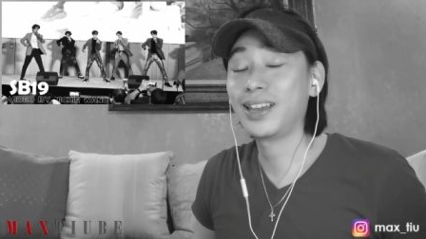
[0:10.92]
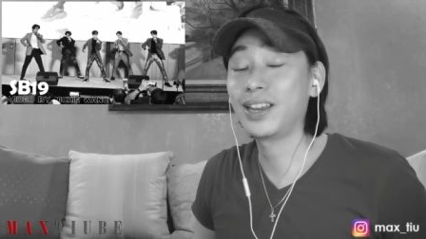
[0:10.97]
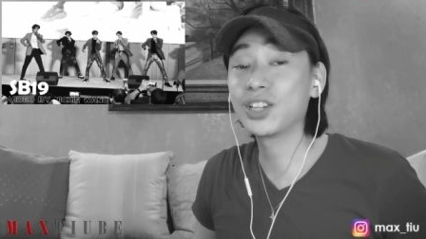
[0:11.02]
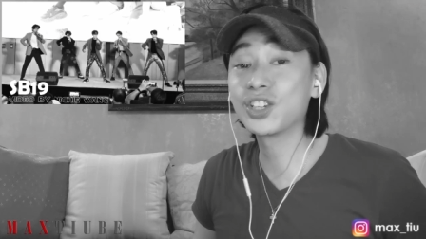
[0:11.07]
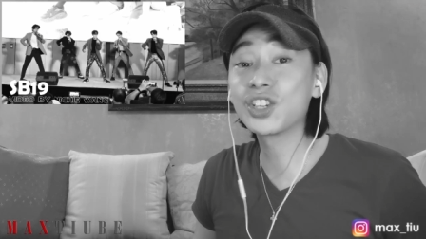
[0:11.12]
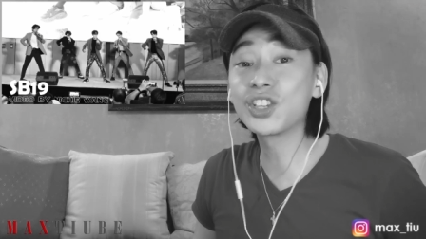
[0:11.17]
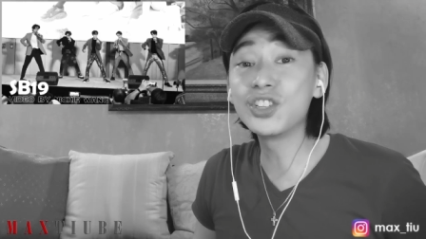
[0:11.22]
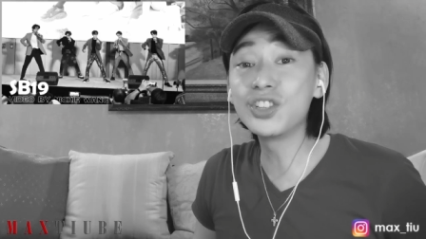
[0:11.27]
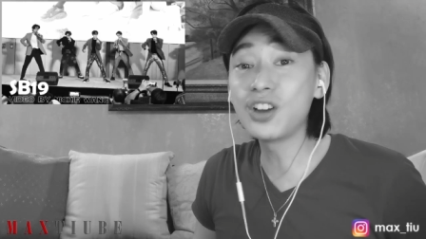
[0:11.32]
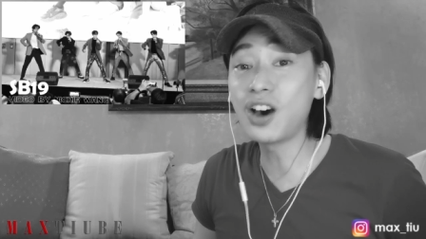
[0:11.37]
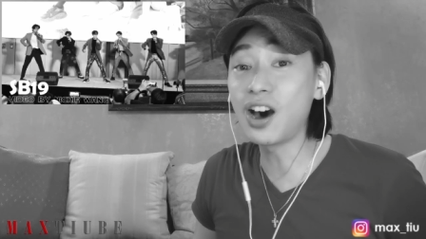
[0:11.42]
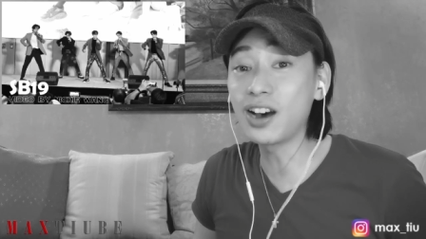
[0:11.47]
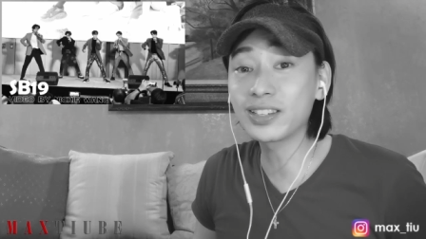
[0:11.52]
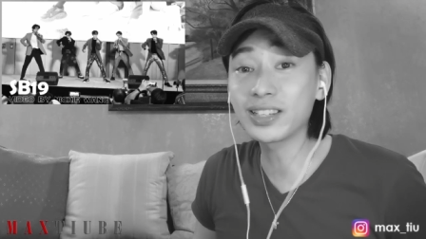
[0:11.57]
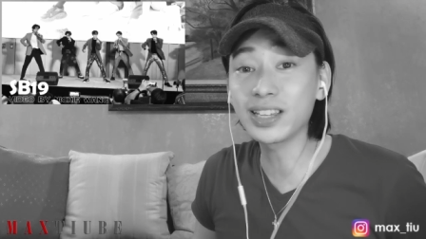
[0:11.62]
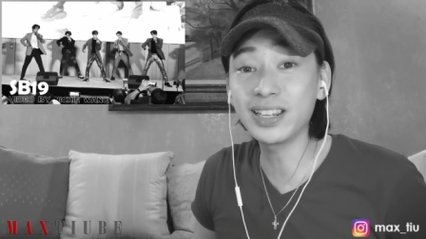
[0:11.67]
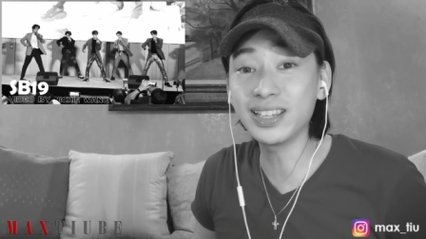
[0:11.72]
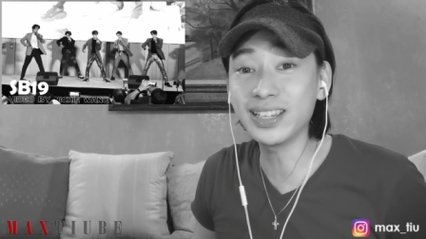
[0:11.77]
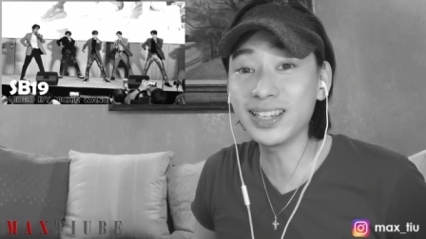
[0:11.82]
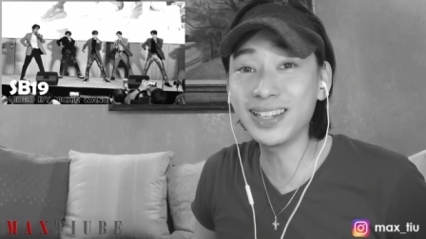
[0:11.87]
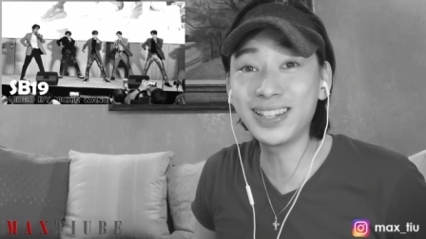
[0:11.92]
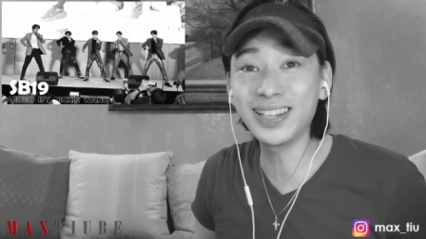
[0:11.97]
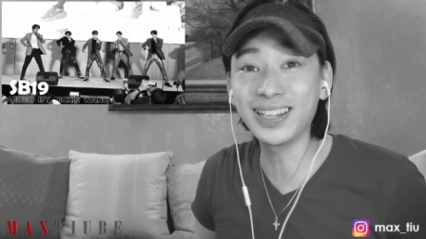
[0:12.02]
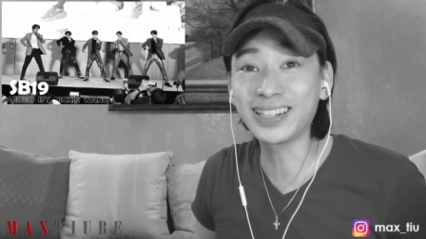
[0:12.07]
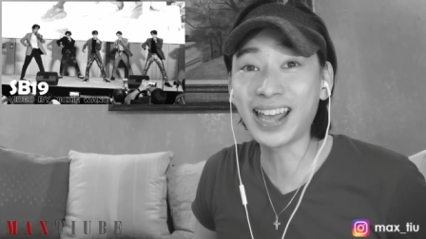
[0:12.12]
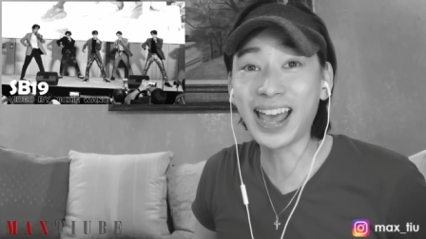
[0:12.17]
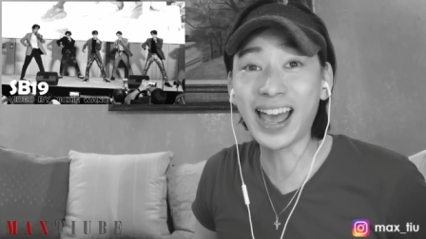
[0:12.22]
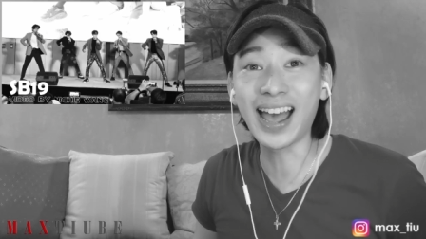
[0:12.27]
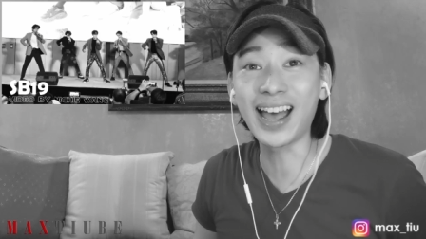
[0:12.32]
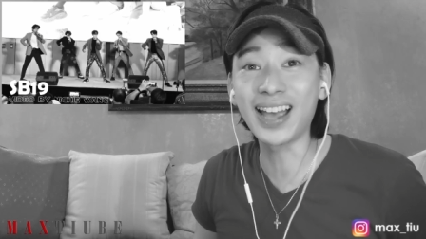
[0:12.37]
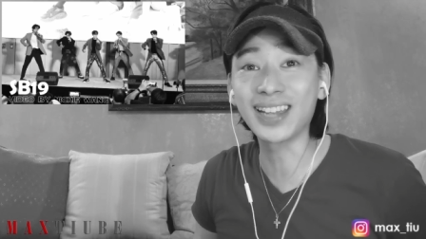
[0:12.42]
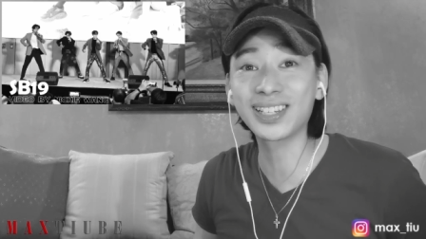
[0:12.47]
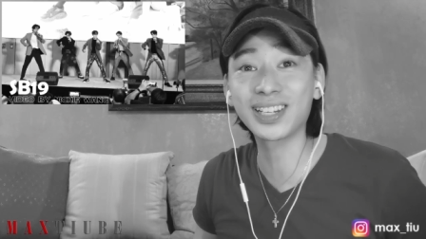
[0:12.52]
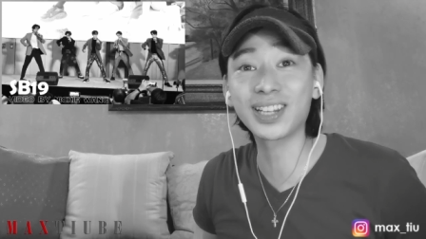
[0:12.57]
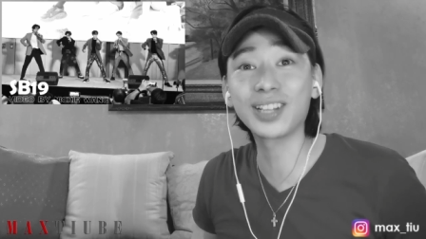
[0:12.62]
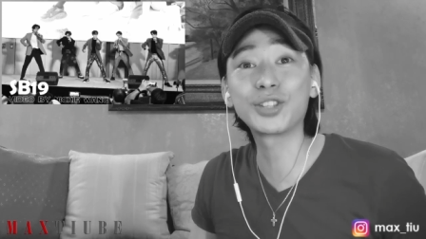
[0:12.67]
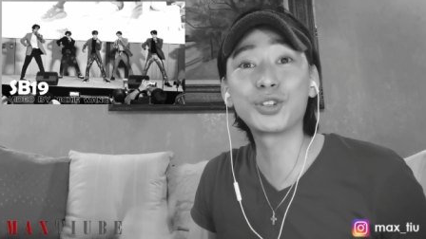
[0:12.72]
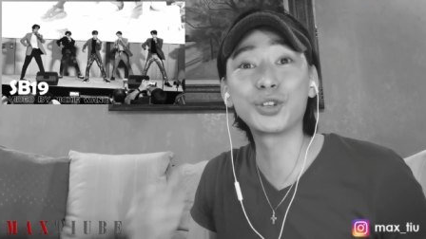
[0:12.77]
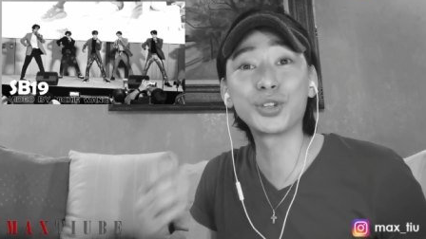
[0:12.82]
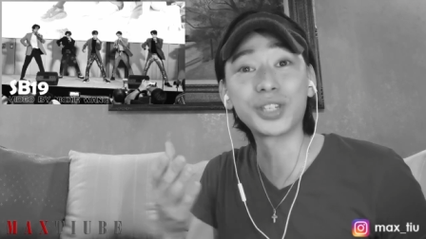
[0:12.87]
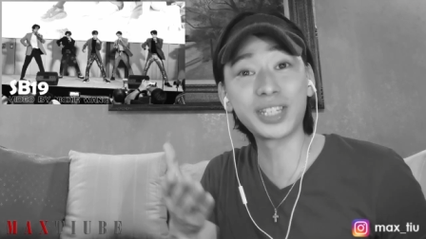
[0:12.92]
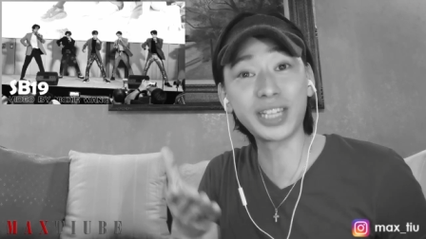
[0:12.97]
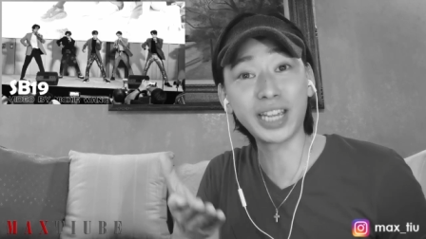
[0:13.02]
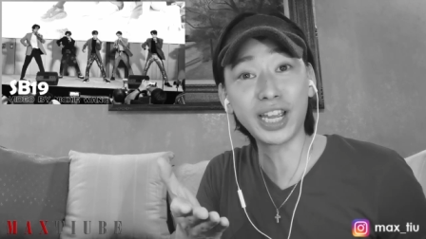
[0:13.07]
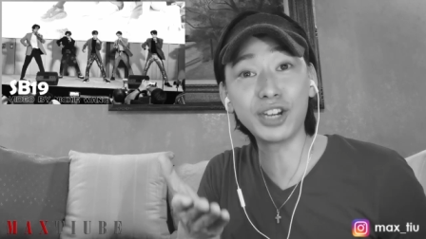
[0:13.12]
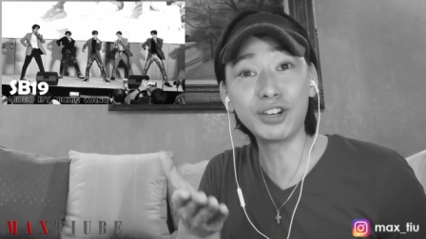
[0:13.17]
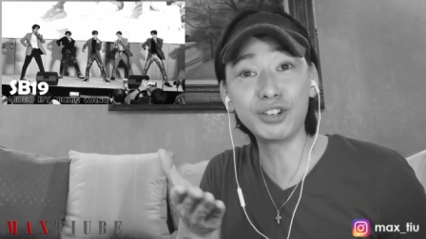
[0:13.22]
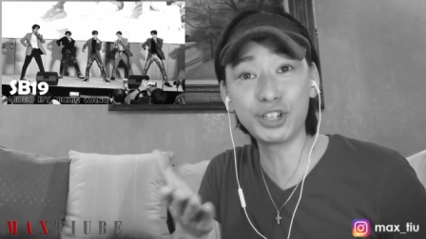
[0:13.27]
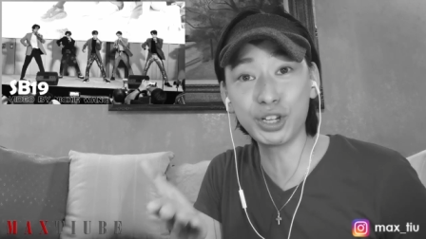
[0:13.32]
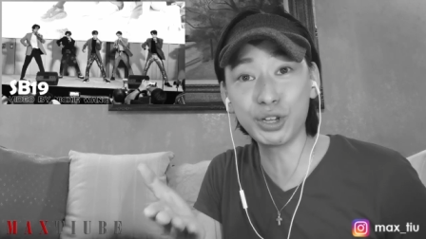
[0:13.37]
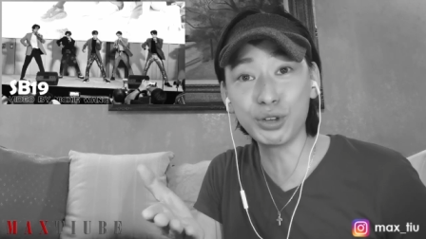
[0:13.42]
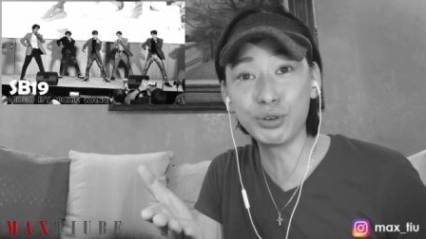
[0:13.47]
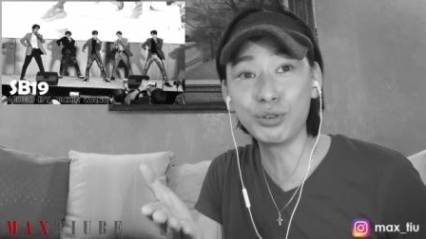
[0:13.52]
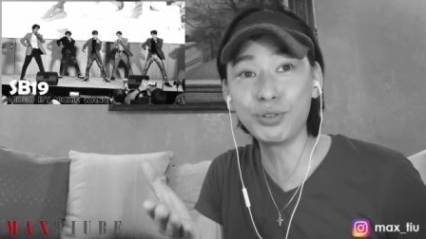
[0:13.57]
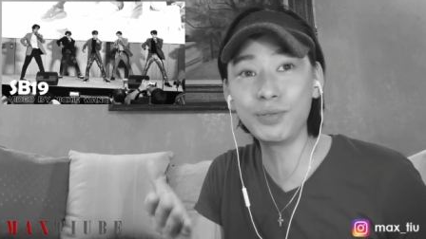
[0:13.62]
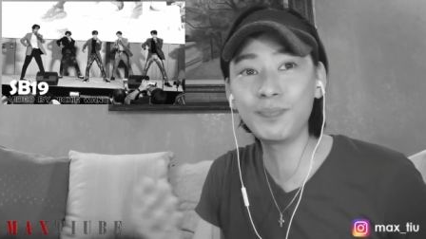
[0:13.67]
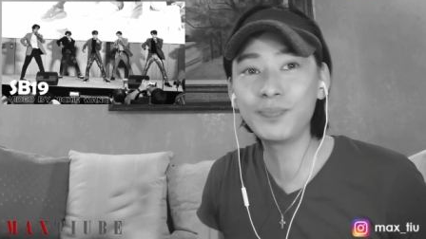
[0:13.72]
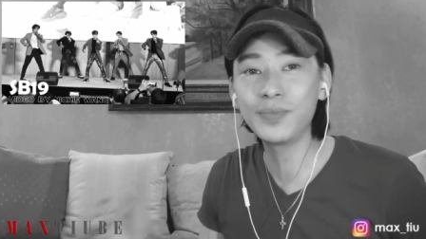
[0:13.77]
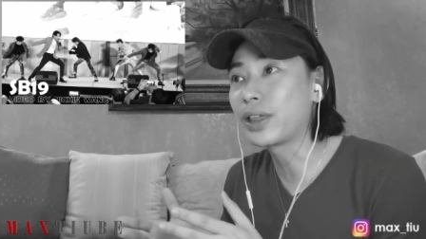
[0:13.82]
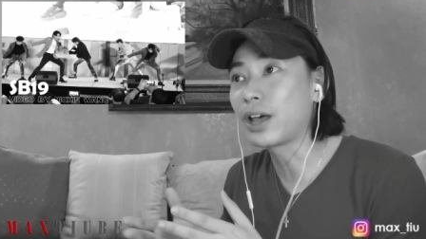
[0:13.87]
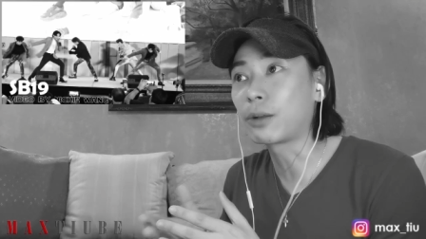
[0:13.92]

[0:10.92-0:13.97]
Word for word: It is not an easy task to sing in tune.